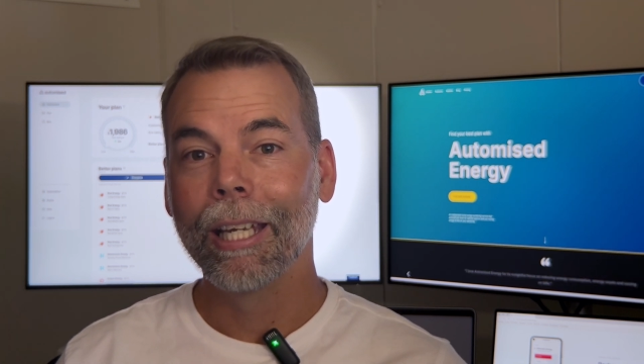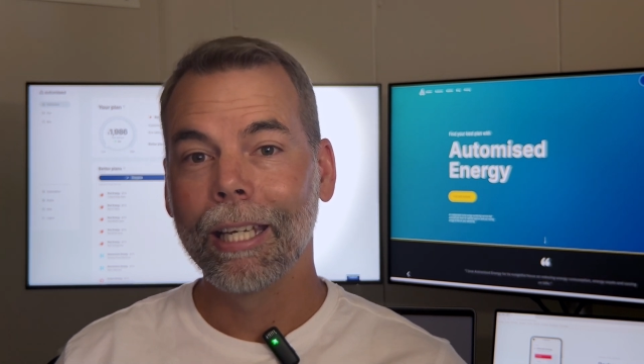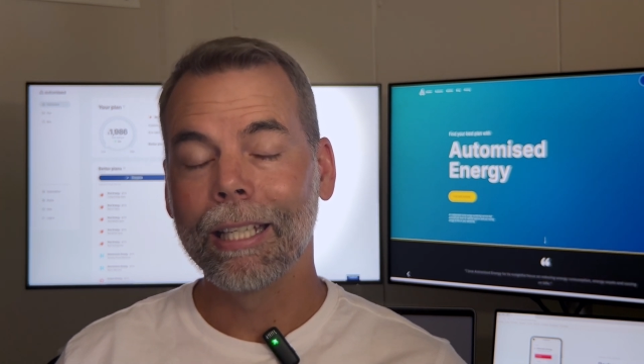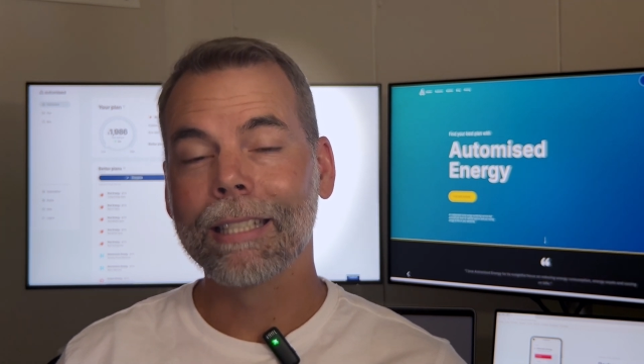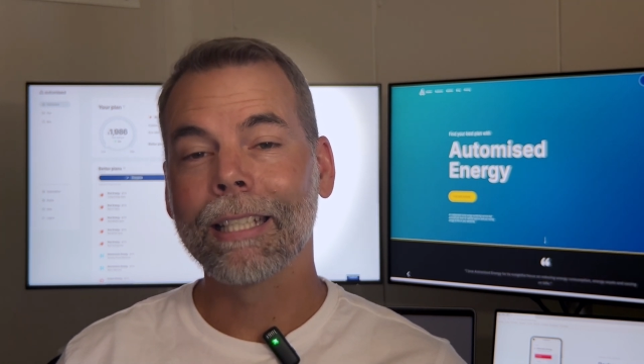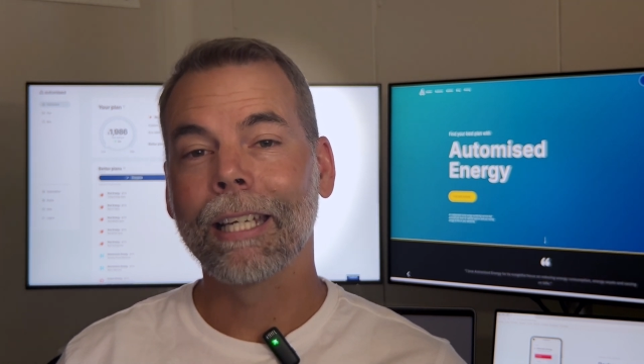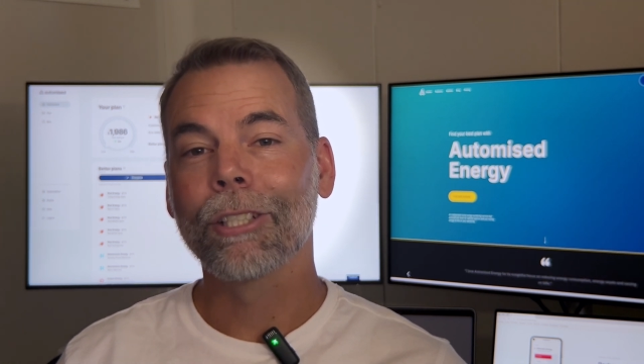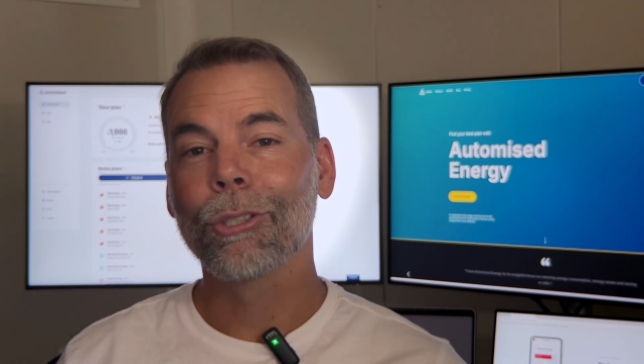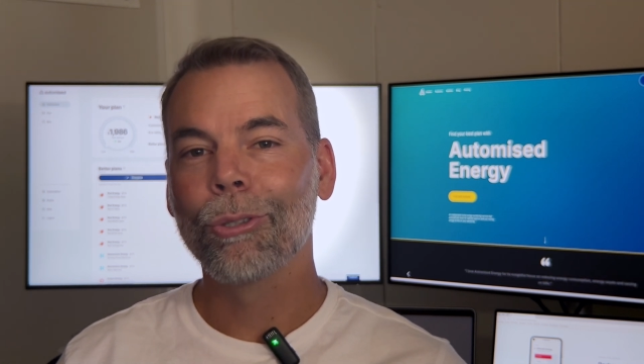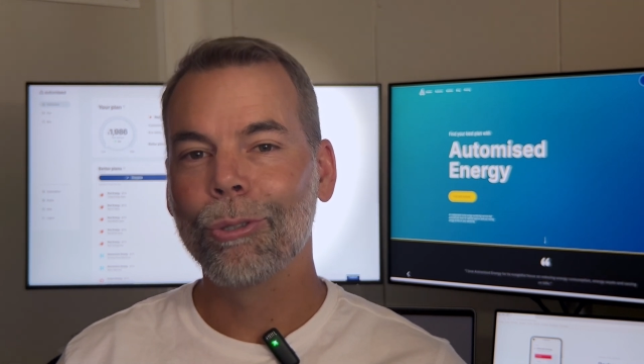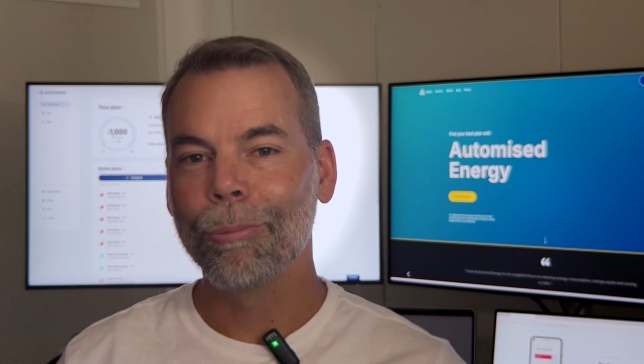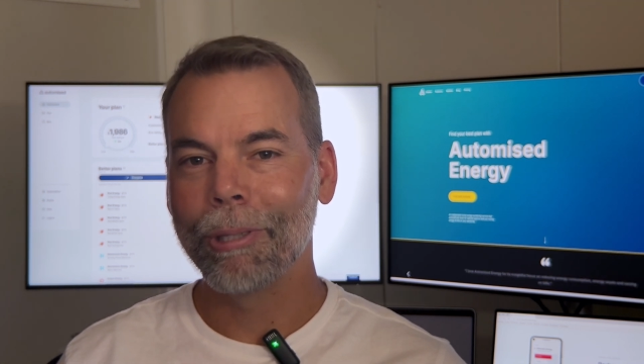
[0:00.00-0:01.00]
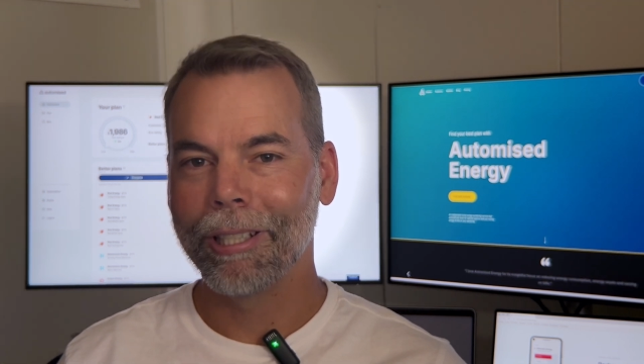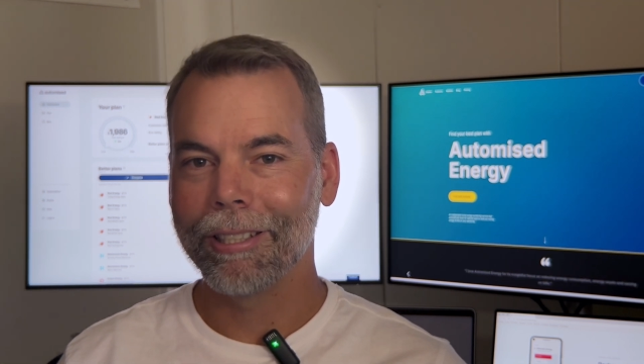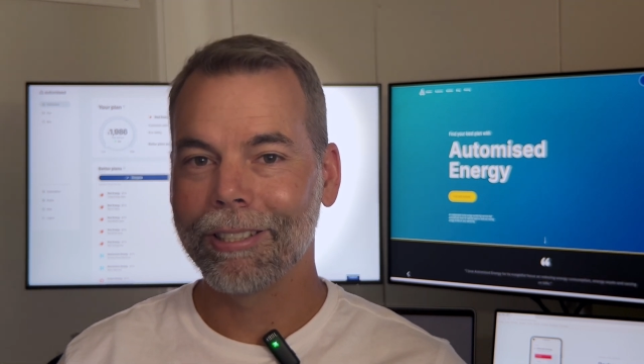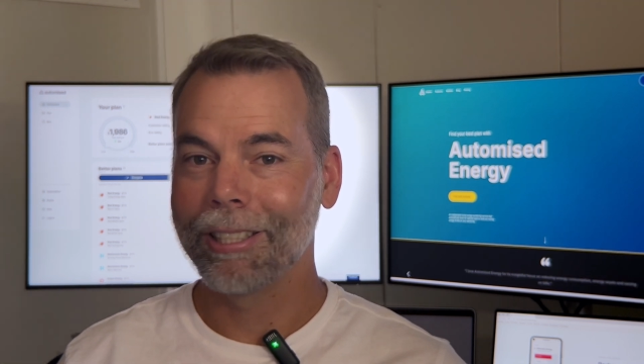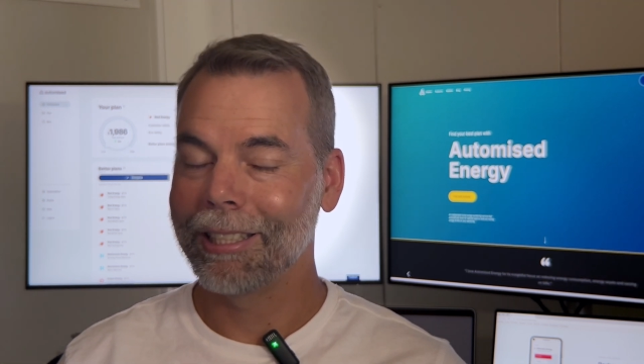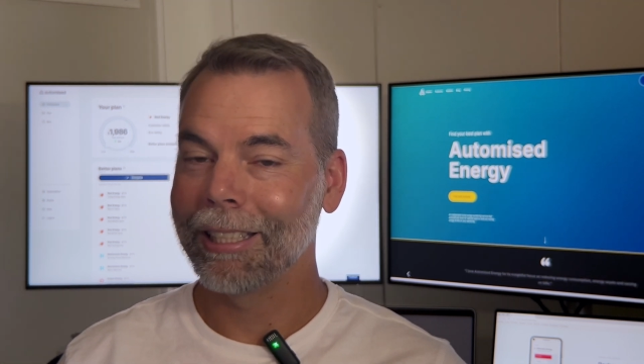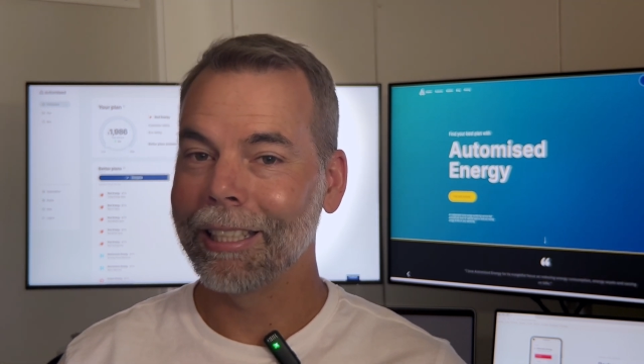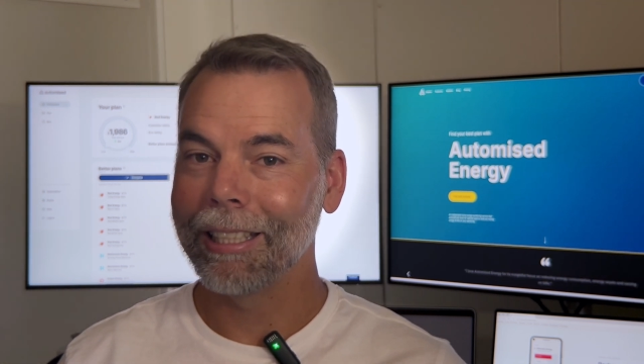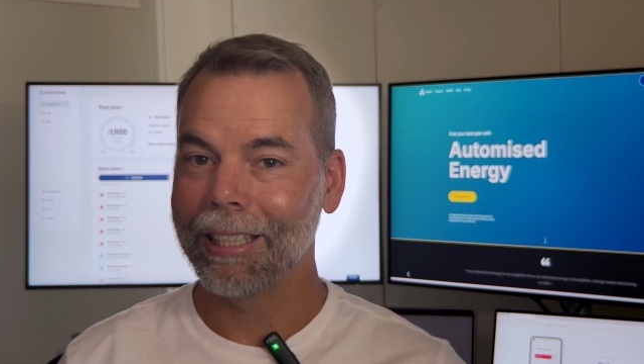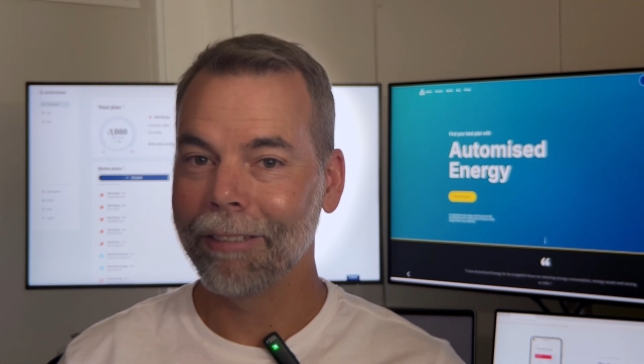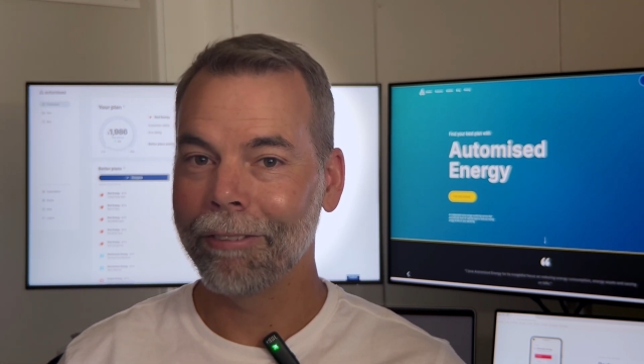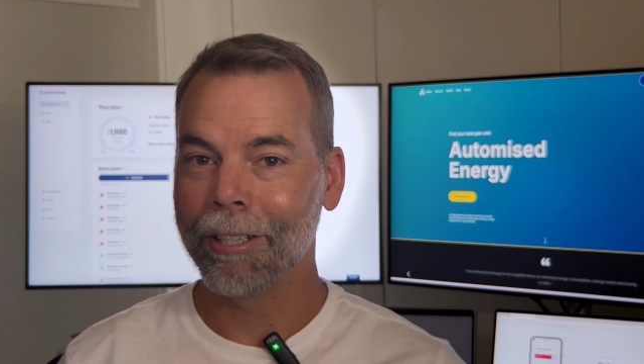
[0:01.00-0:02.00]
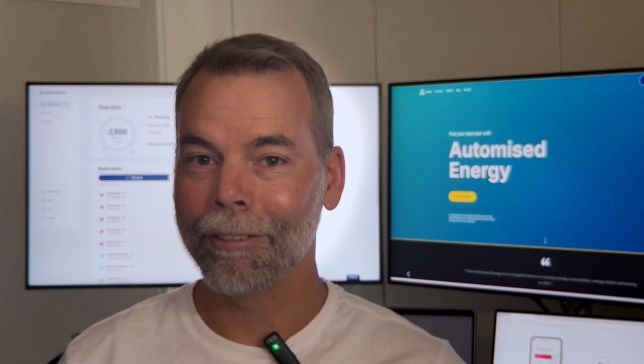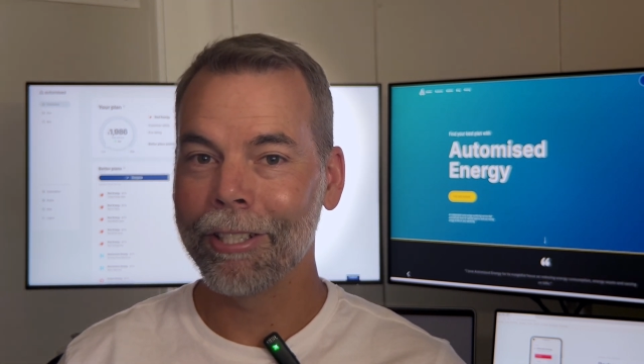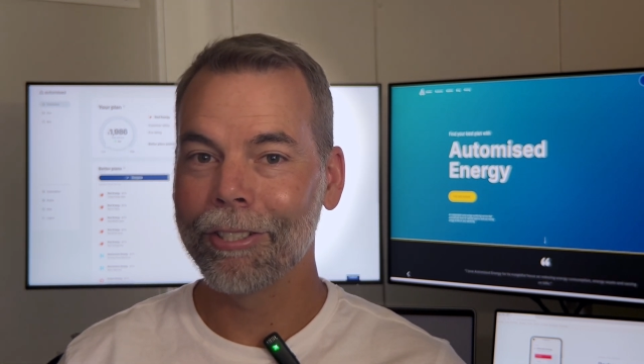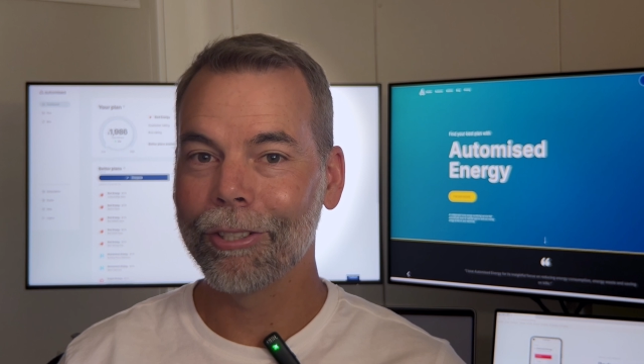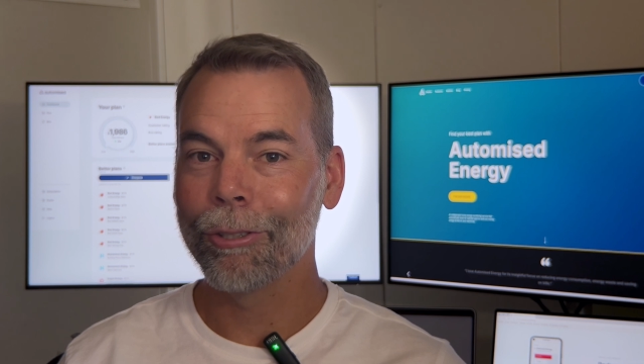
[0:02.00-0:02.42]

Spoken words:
It takes 2 minutes to see if there is